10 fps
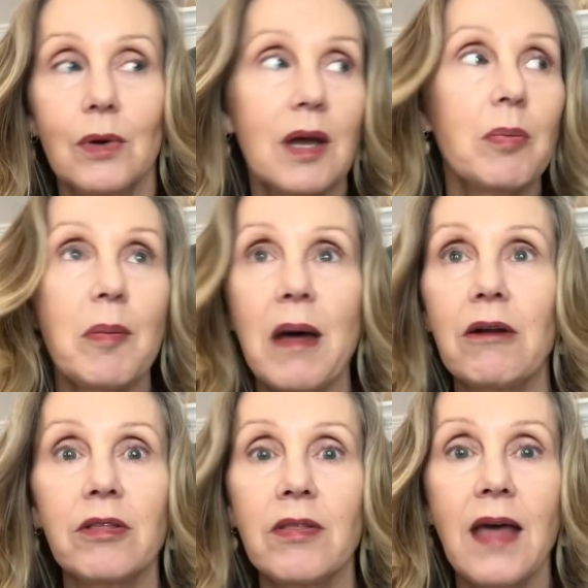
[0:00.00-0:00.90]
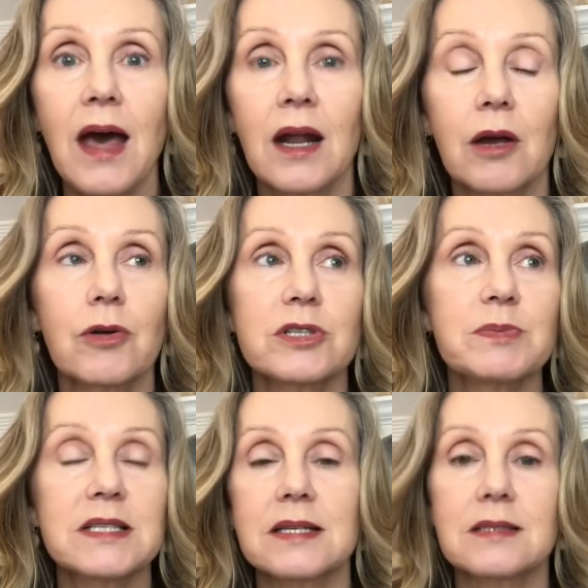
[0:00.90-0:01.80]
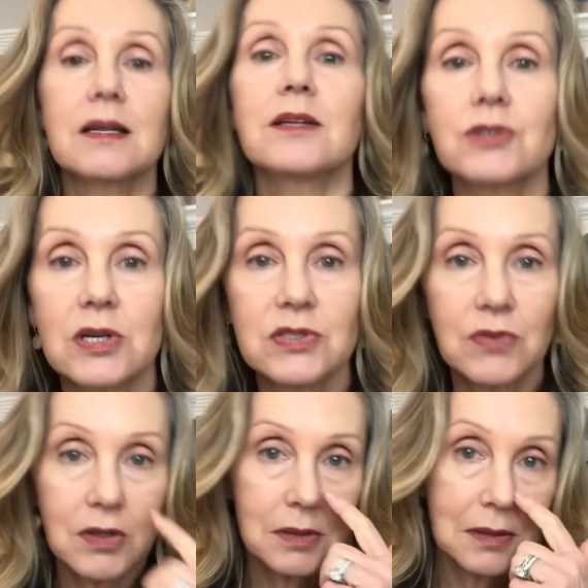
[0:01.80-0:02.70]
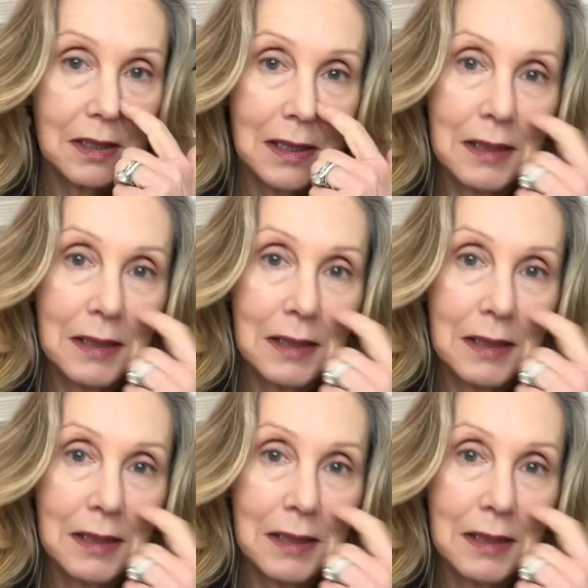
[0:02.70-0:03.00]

what could be better than that? A Christmas that's not stressful?